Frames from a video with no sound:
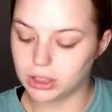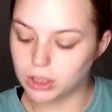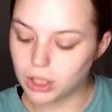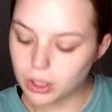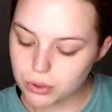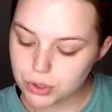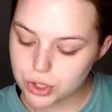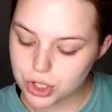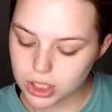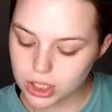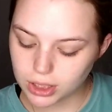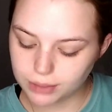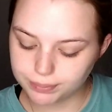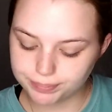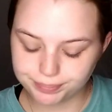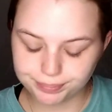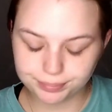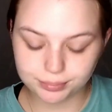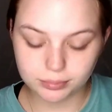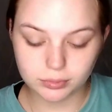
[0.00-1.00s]

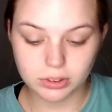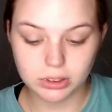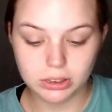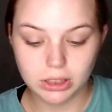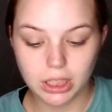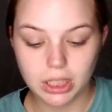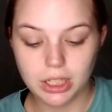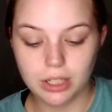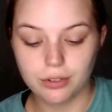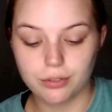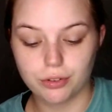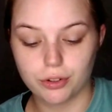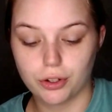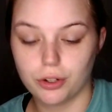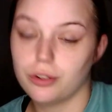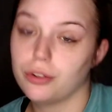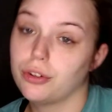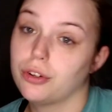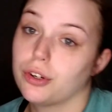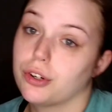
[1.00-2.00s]
Lotion
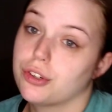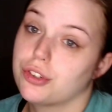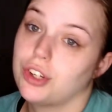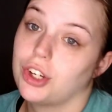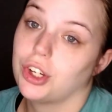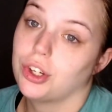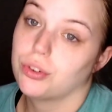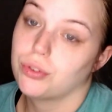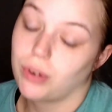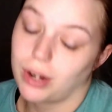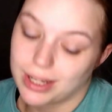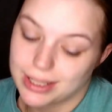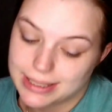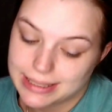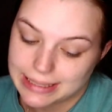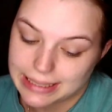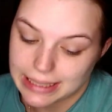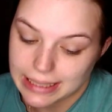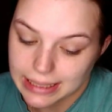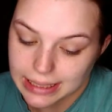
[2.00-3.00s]
for nourishing dry
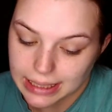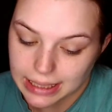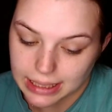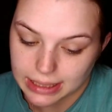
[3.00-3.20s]
skin.